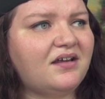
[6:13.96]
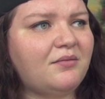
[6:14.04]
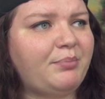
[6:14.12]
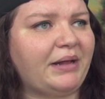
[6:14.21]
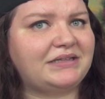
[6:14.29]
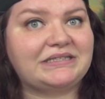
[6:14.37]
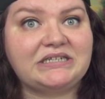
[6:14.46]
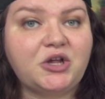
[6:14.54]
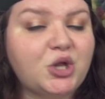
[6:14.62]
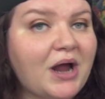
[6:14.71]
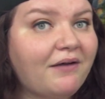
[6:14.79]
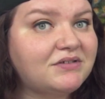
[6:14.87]
Ben
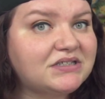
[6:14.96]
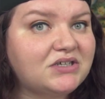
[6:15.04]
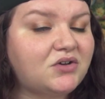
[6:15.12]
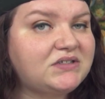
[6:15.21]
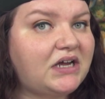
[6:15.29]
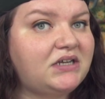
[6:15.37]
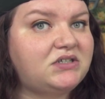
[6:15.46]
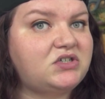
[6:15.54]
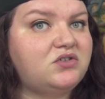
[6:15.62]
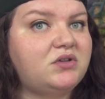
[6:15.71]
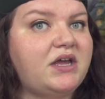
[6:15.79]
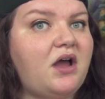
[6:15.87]
Stiller obviously goes on to
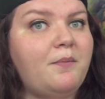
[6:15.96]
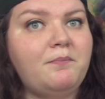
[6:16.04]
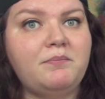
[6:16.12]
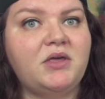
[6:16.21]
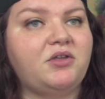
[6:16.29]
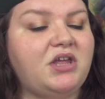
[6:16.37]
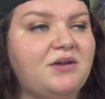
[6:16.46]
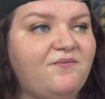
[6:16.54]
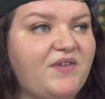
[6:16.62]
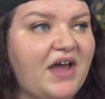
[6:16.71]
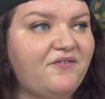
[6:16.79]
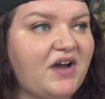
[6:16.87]
do, like, a million
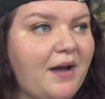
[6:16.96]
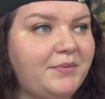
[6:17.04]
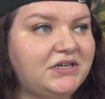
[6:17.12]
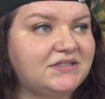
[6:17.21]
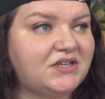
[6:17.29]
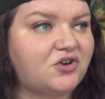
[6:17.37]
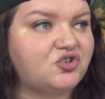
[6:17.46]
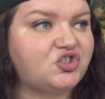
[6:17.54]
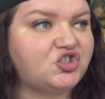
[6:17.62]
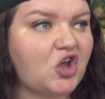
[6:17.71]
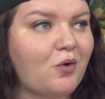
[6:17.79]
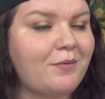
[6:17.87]
and five comedies that are
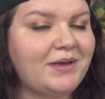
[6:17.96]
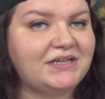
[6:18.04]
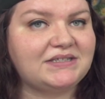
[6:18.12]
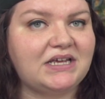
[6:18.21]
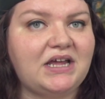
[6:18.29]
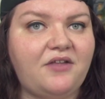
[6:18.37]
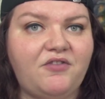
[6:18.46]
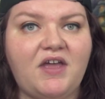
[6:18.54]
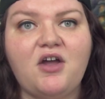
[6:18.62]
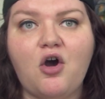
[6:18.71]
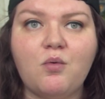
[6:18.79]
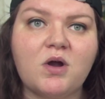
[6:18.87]
so amazing, and
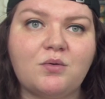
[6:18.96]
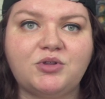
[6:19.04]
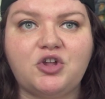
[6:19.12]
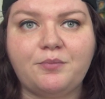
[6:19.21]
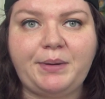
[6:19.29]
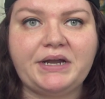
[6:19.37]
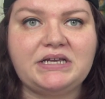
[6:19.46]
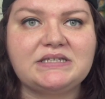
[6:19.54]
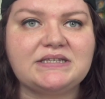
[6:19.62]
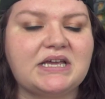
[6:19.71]
they all work with their buddies.